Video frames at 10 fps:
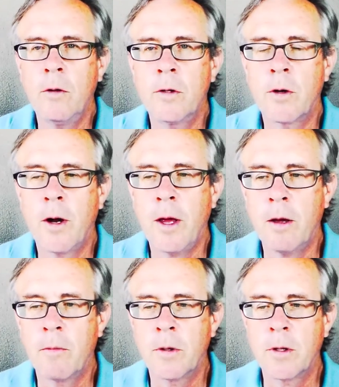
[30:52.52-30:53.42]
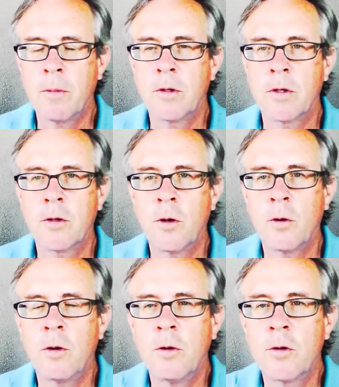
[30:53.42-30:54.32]
loser I am, because I'm just a
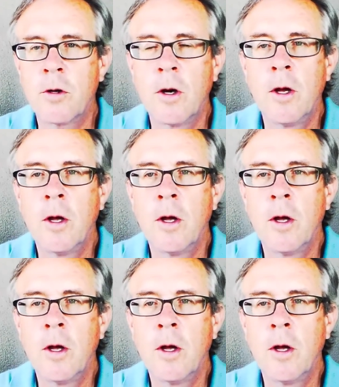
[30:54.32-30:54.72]
total loser.